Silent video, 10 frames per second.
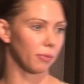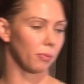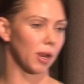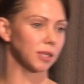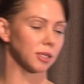
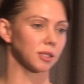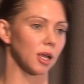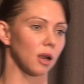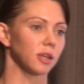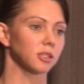places
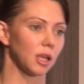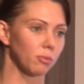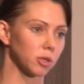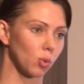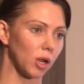now like
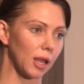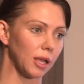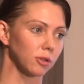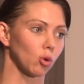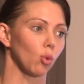seepage
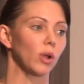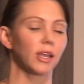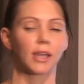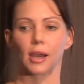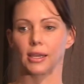wetlands or
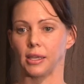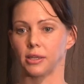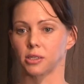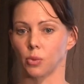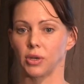wet gully
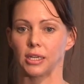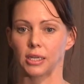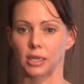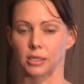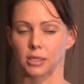heads, so we need
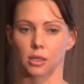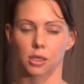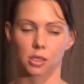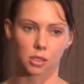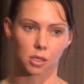to consider
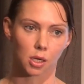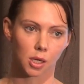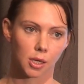this.